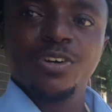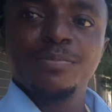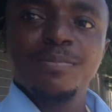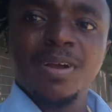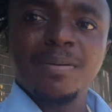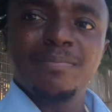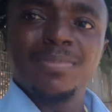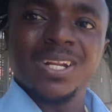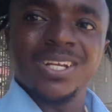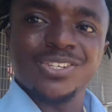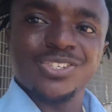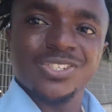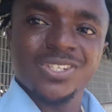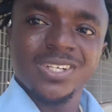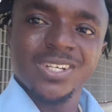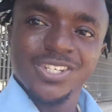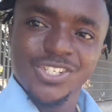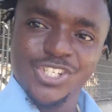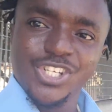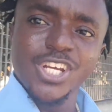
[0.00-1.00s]
remember, blessed.
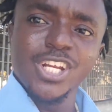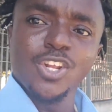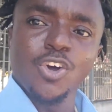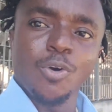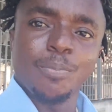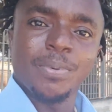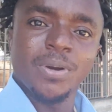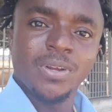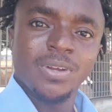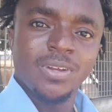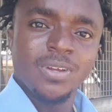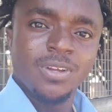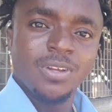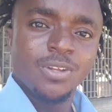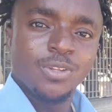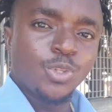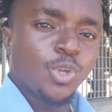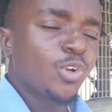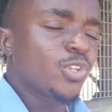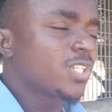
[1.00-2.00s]
Chill up.
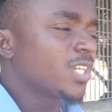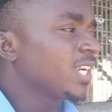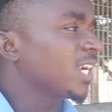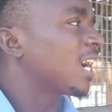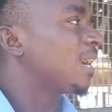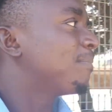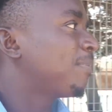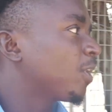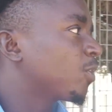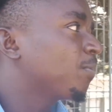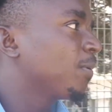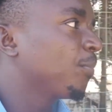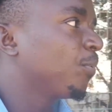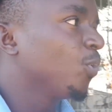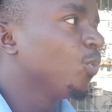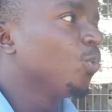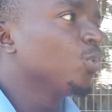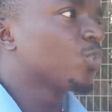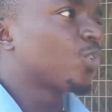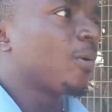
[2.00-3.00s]
Don't think about
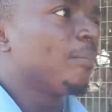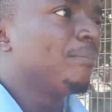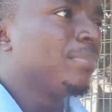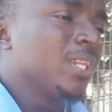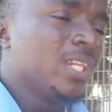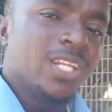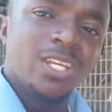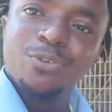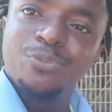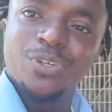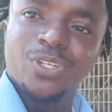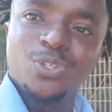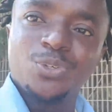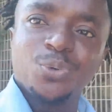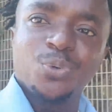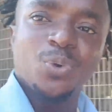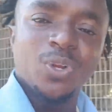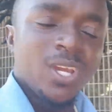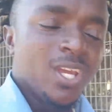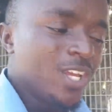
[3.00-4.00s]
people who don't believe in
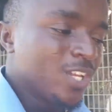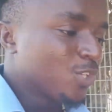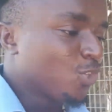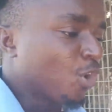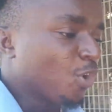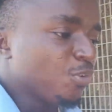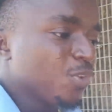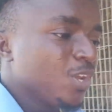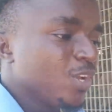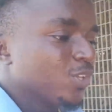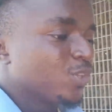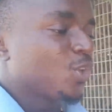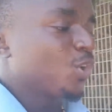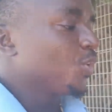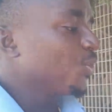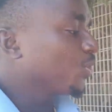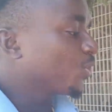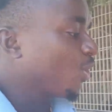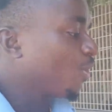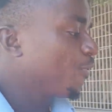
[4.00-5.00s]
you. Don't
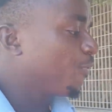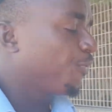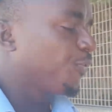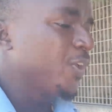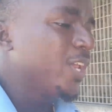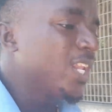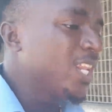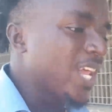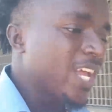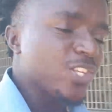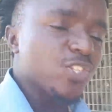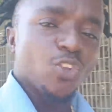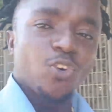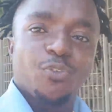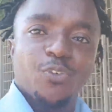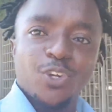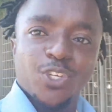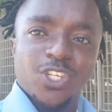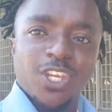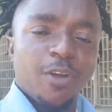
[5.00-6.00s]
don't don't feel less
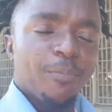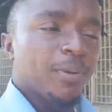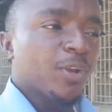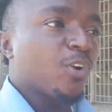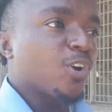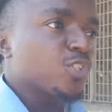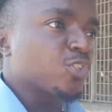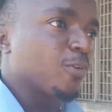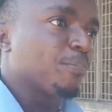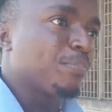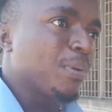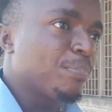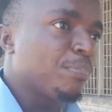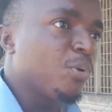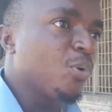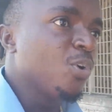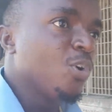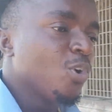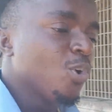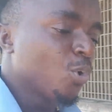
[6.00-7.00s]
of yourself because of
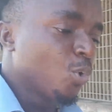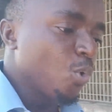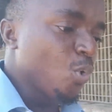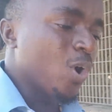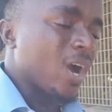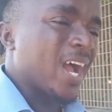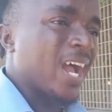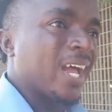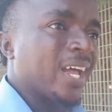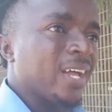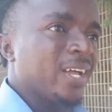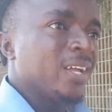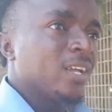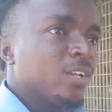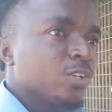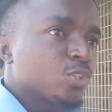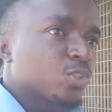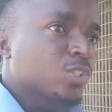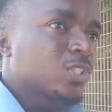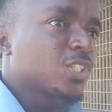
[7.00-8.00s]
people who are
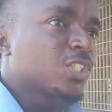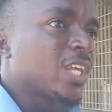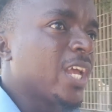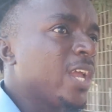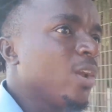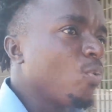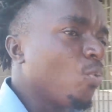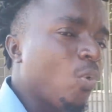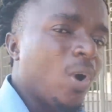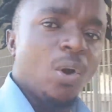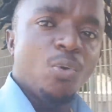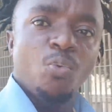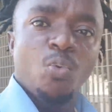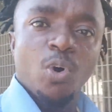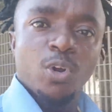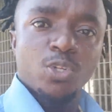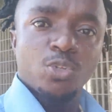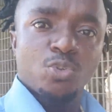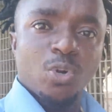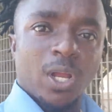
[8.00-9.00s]
saying one
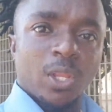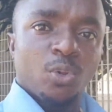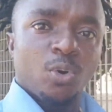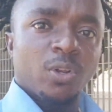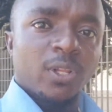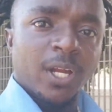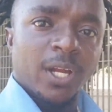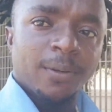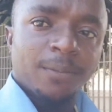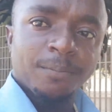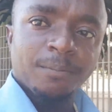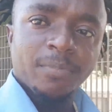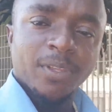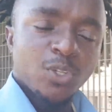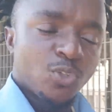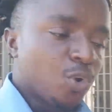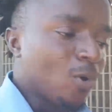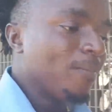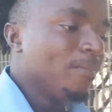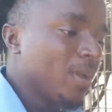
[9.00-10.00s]
word to another
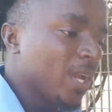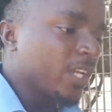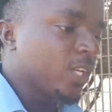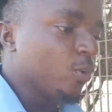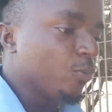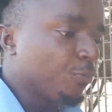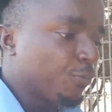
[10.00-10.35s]
to make you